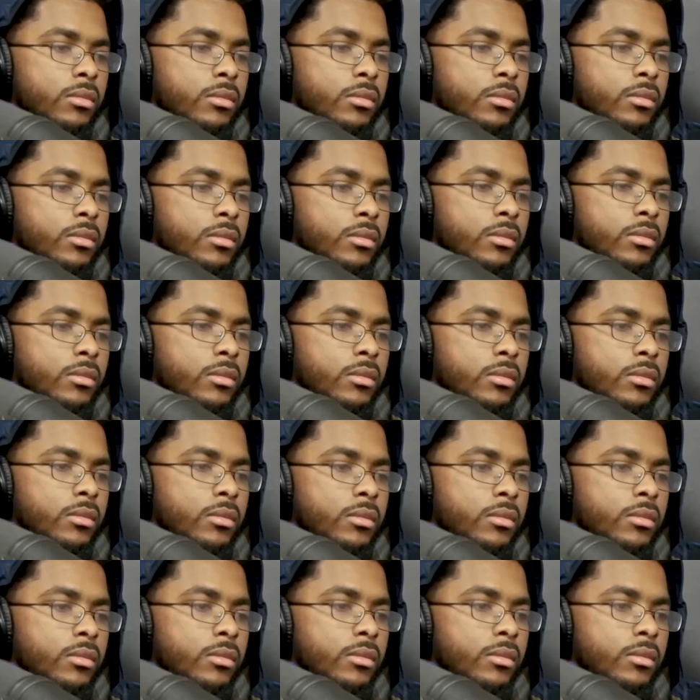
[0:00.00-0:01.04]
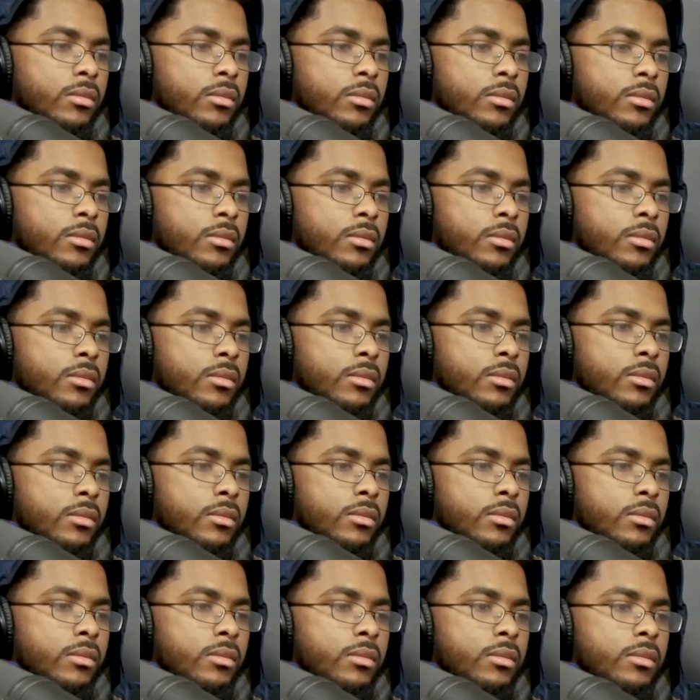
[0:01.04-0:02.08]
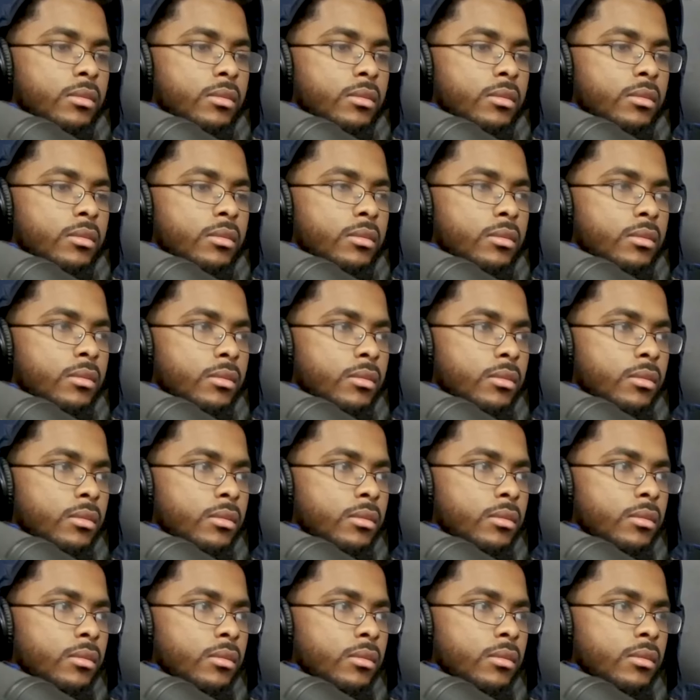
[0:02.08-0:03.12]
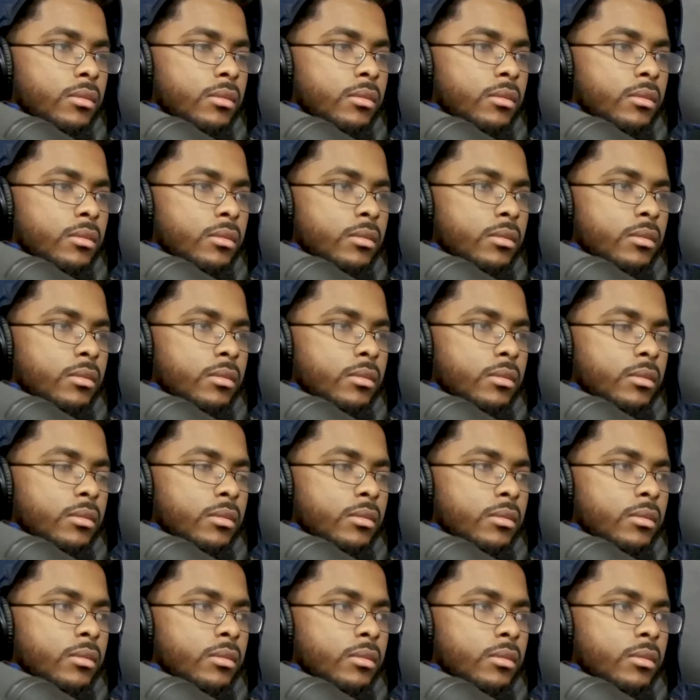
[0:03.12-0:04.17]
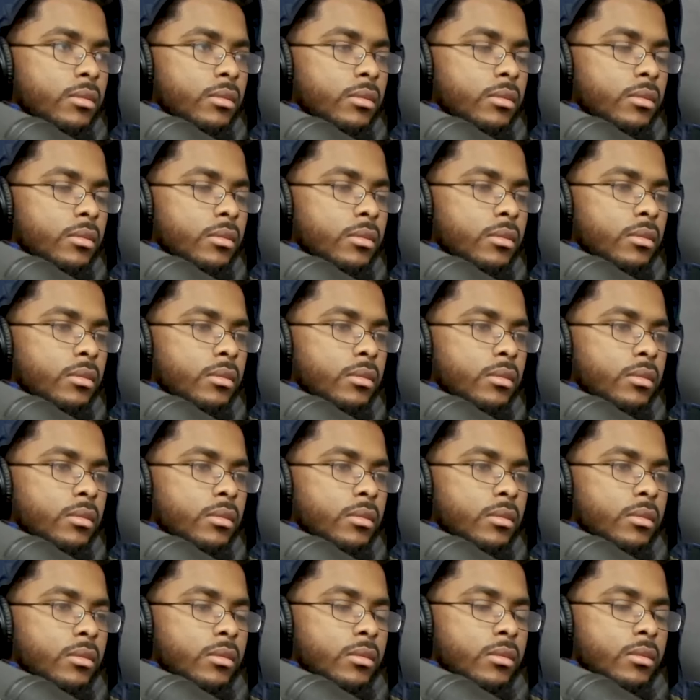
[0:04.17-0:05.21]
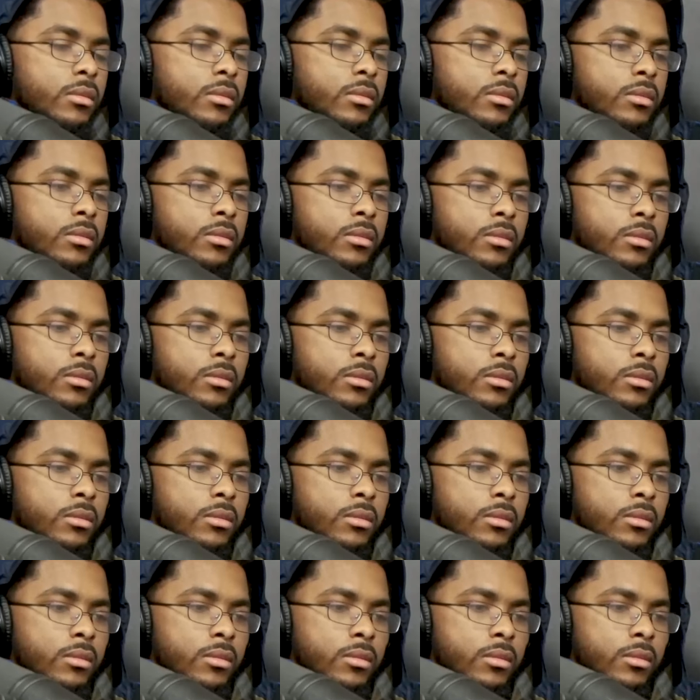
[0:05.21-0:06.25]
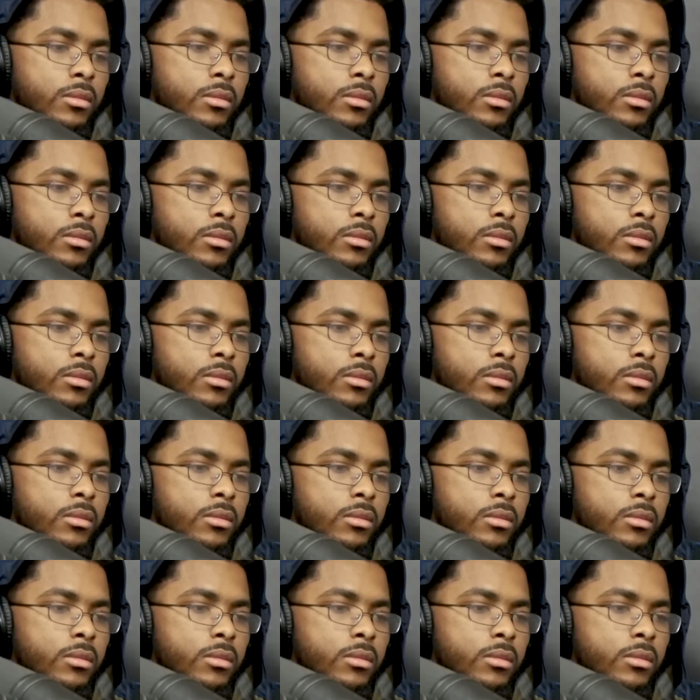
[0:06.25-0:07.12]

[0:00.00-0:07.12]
[no speech]